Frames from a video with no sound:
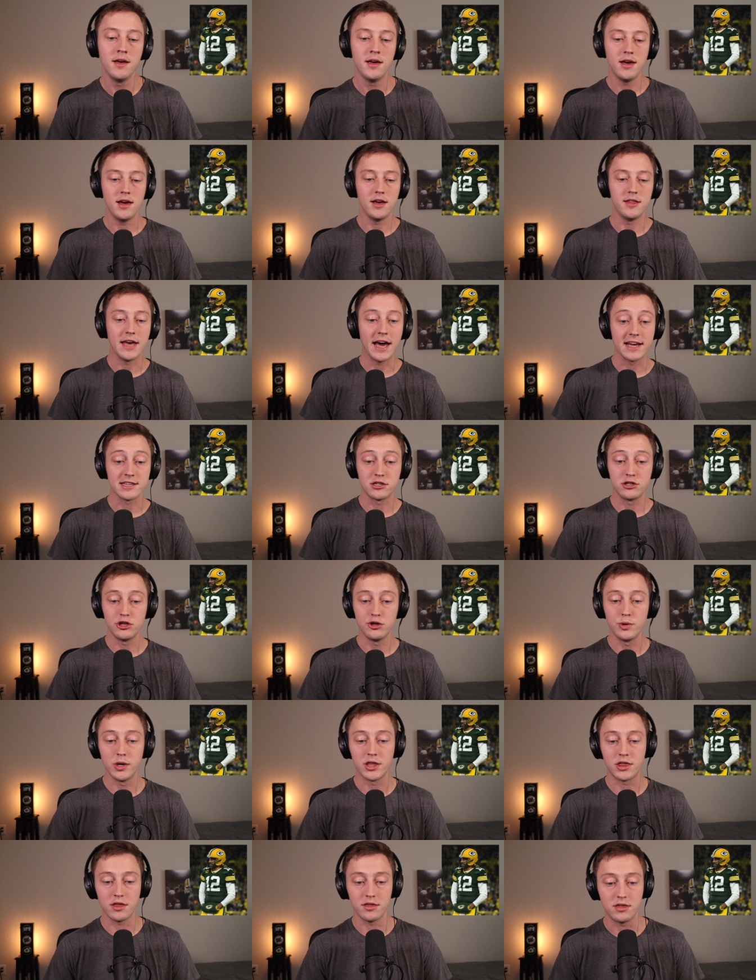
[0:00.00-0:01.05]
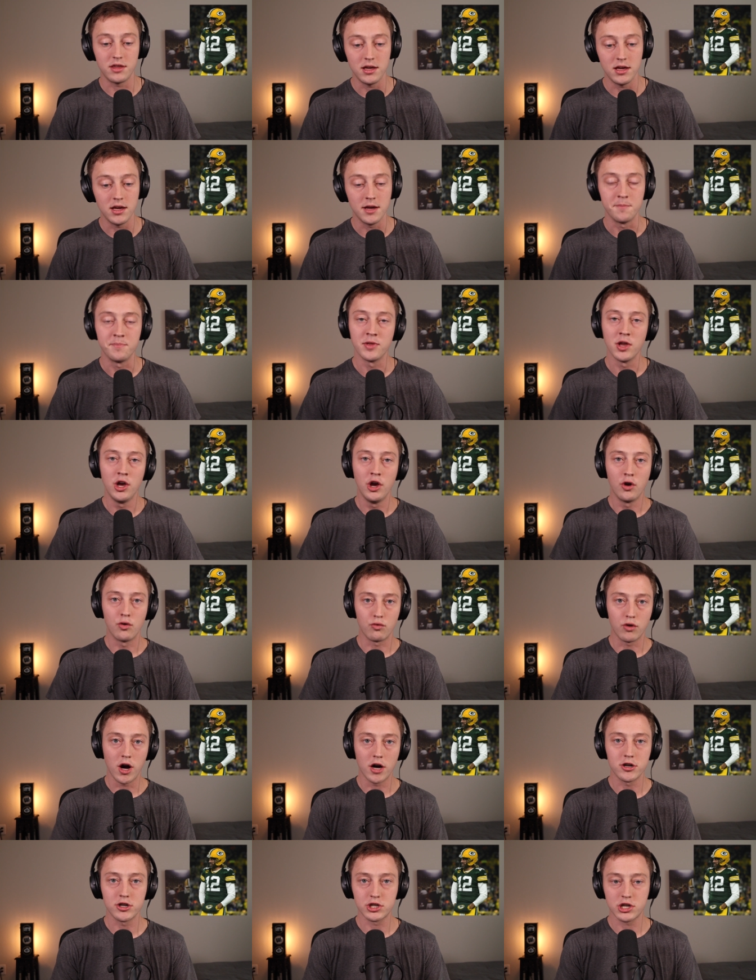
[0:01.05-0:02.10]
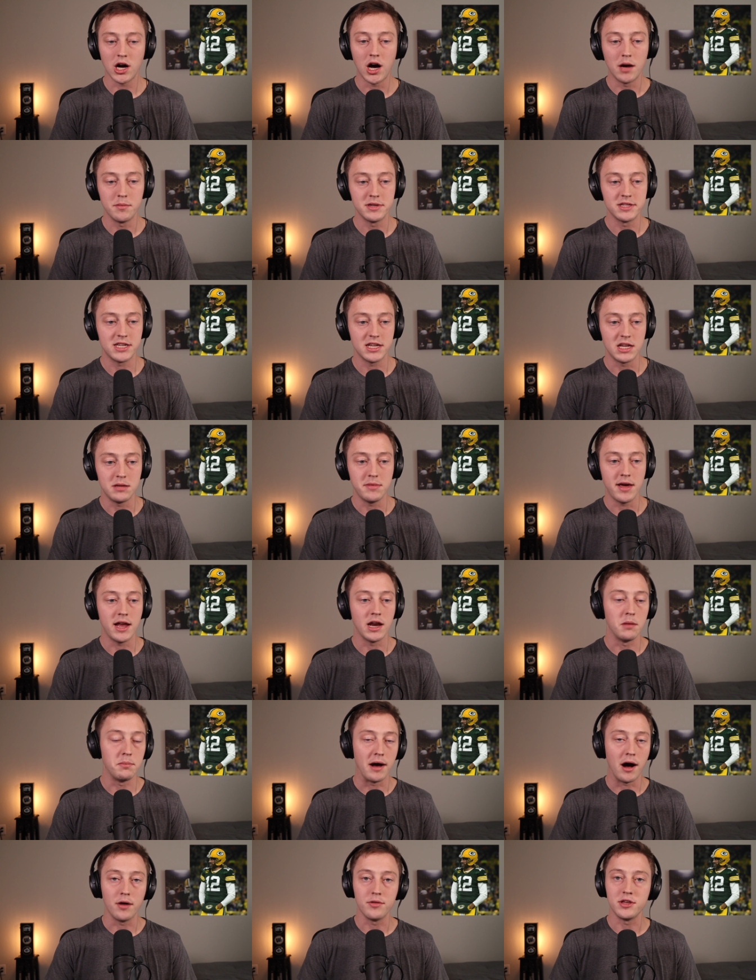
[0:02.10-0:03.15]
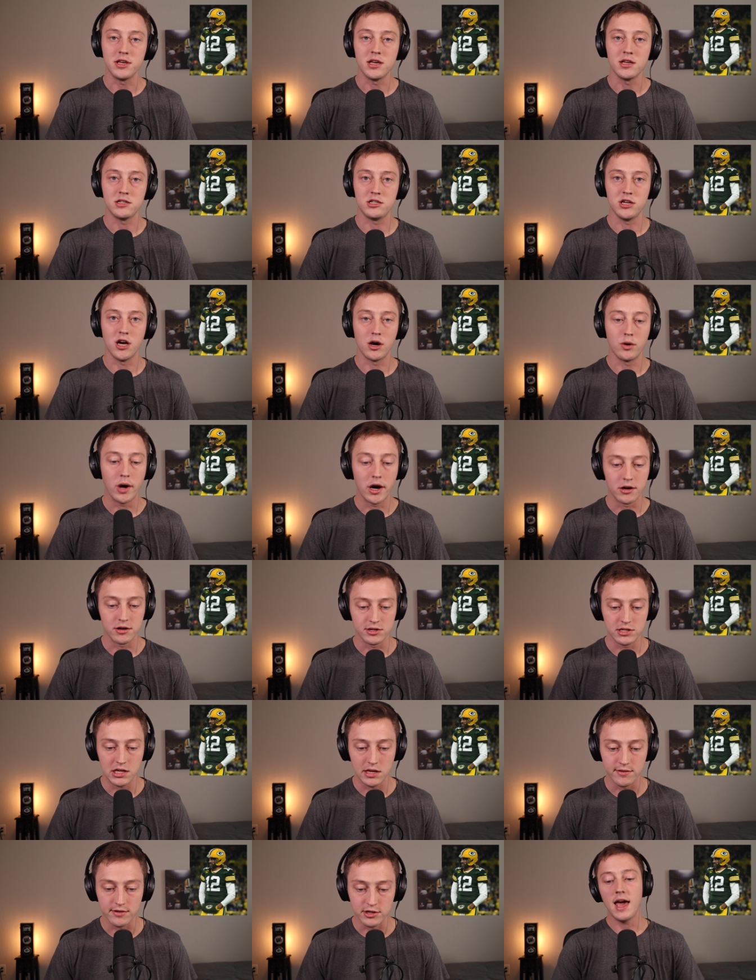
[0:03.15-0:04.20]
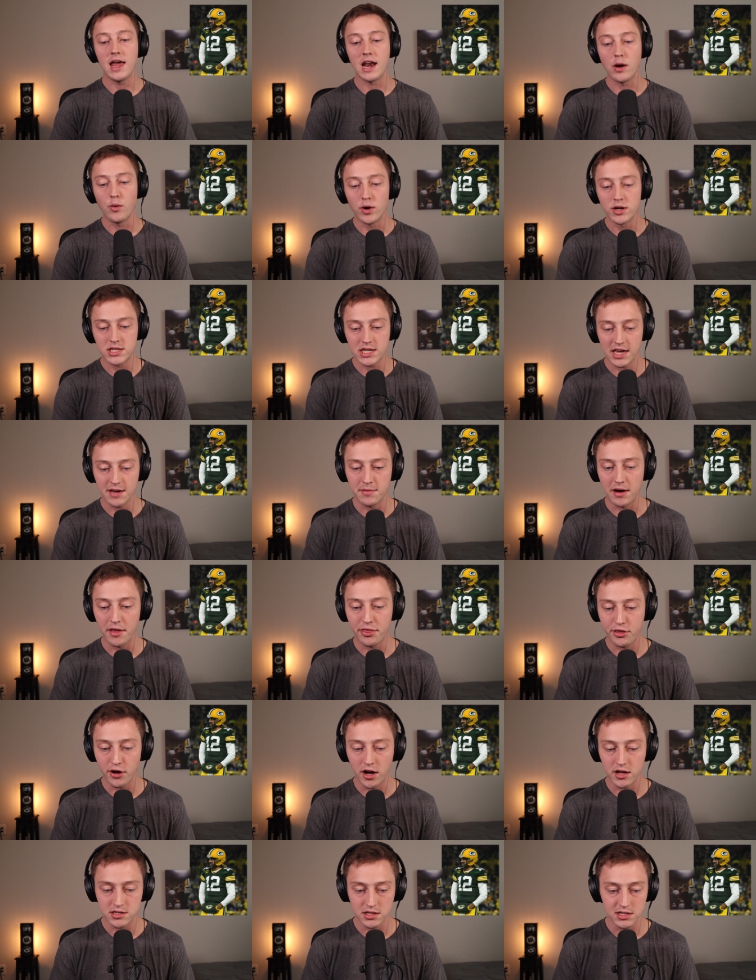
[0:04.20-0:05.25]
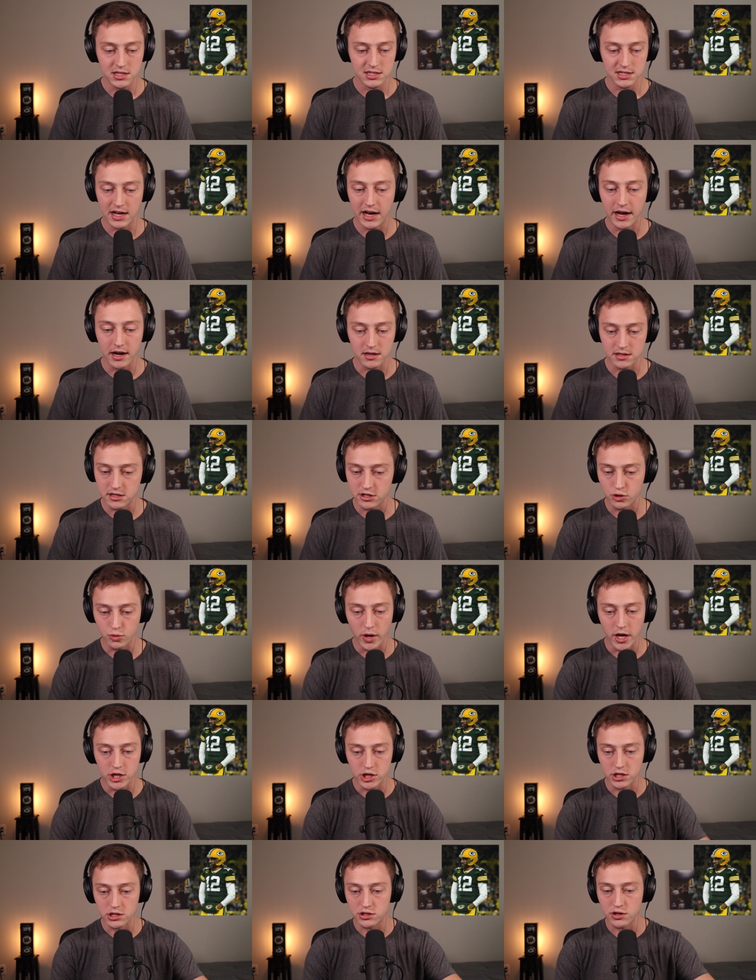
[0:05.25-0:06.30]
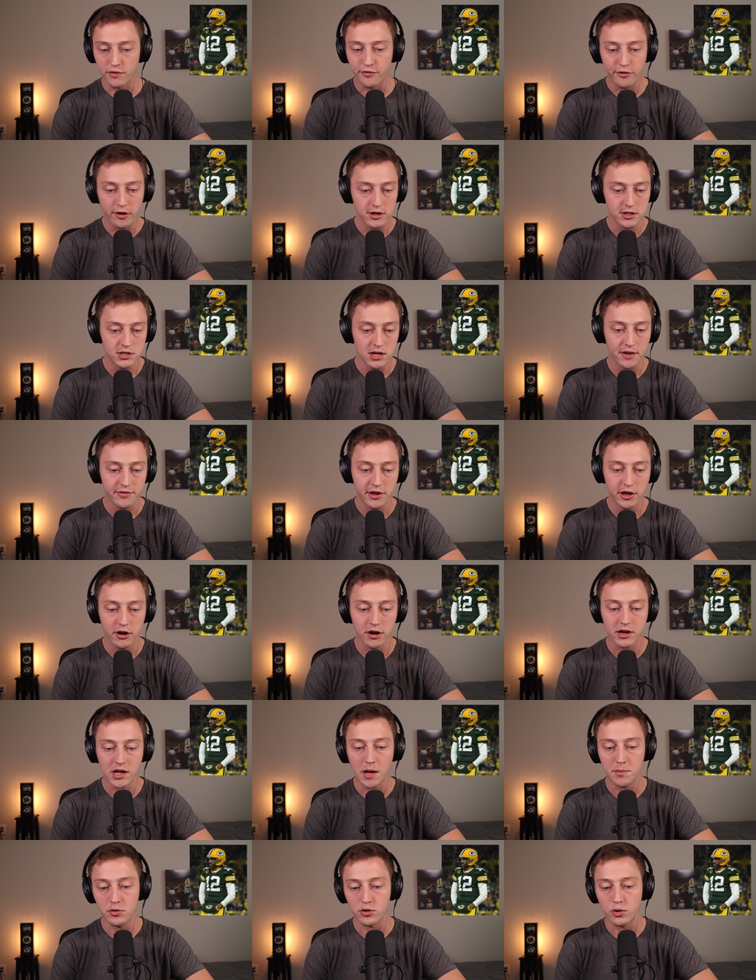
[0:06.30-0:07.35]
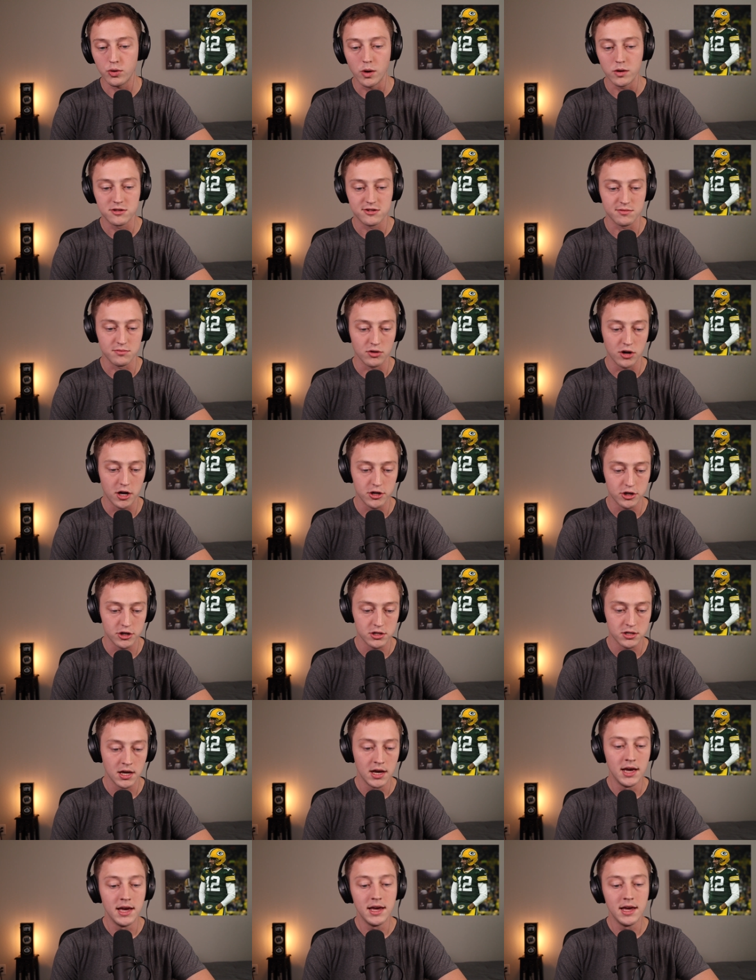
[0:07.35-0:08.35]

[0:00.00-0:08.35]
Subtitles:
And it has to do with the Rodgers comments that he made about these young wide receivers. And I want to give my thoughts on this entire situation. So first off, here are a couple quotes from Rodgers.